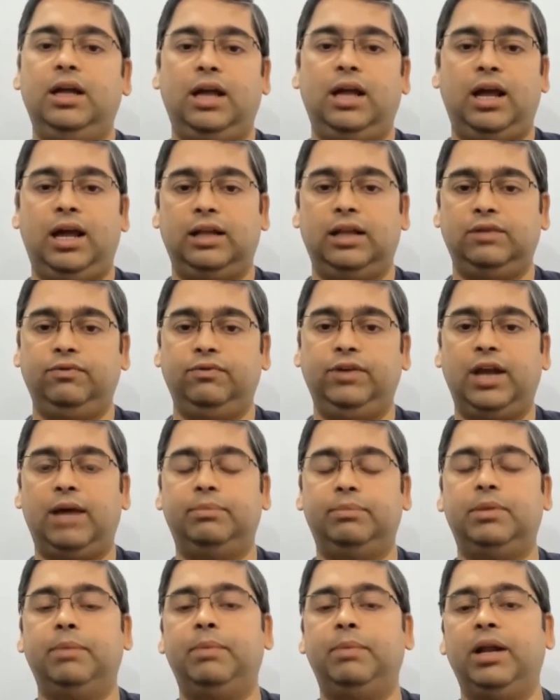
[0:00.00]
and we
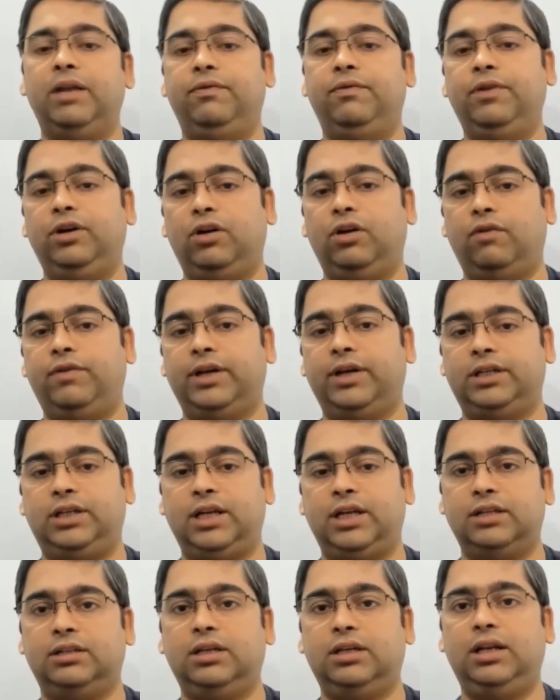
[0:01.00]
have the benefit of
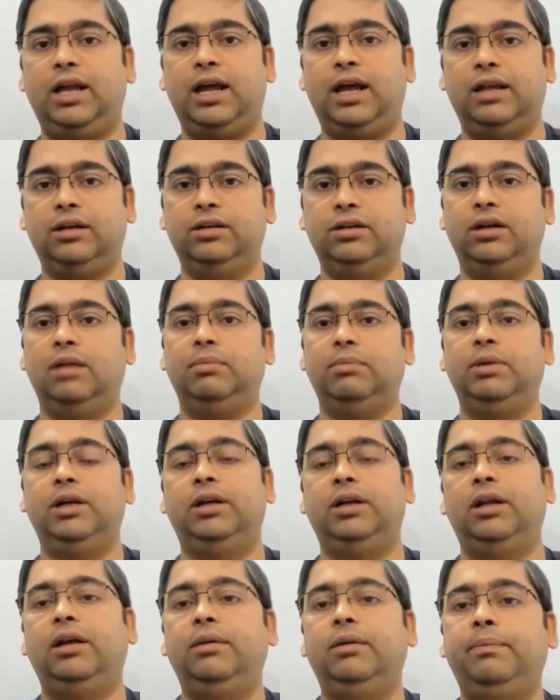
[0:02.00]
extension and
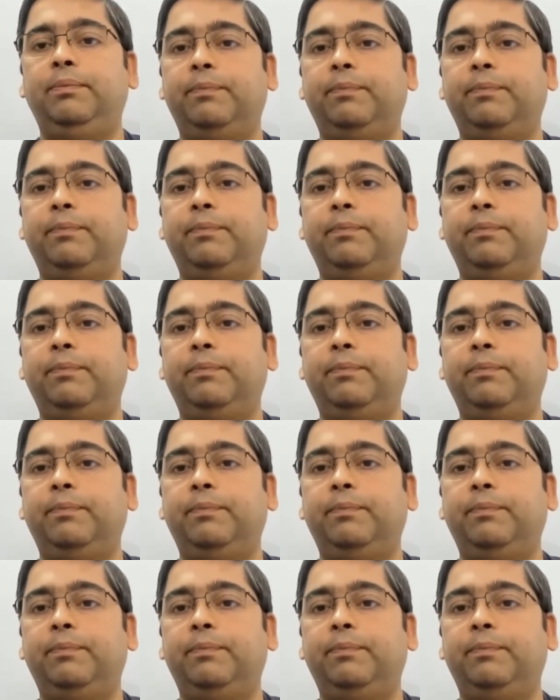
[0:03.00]
readability.